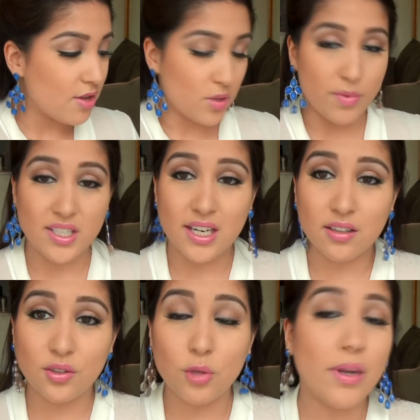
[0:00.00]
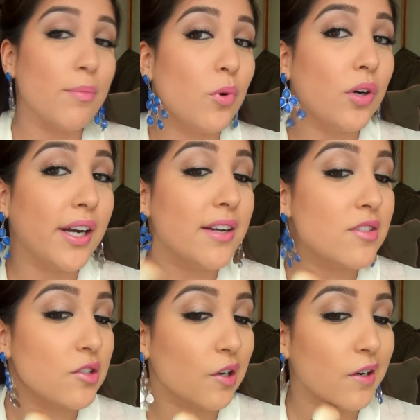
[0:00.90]
So I'm going to take a little bit more
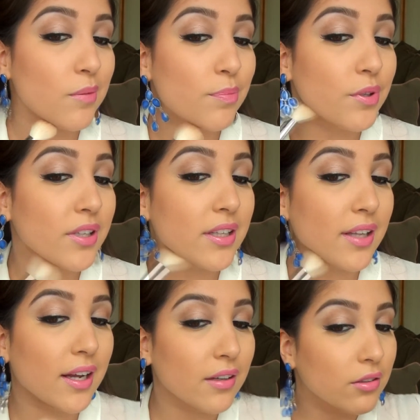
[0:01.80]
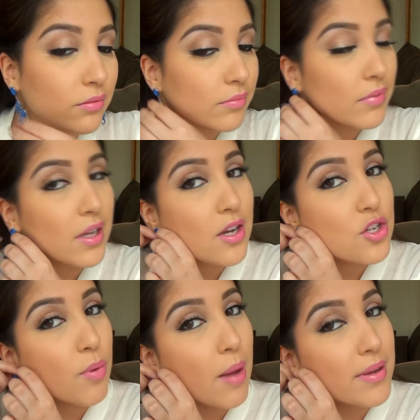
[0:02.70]
and start putting that, oh, I
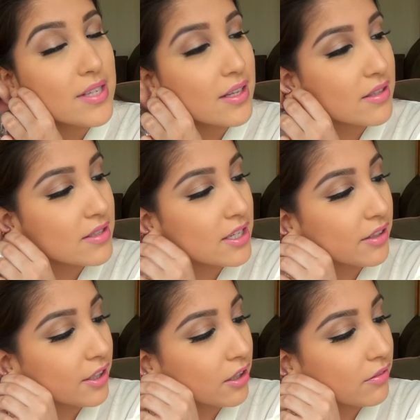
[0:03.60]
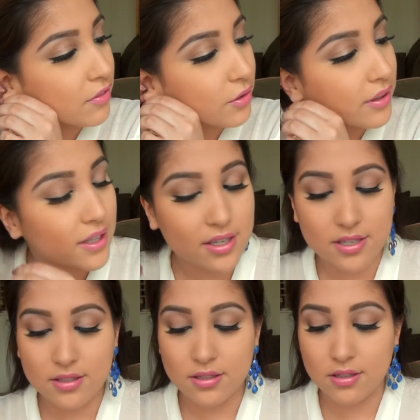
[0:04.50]
should probably take this earring off for
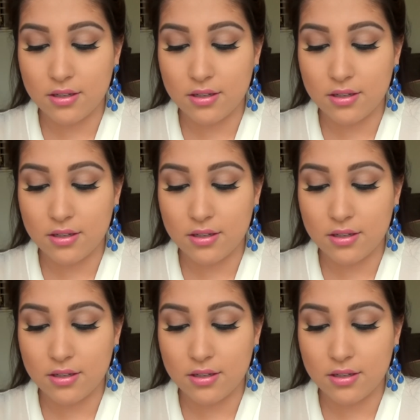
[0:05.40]
this.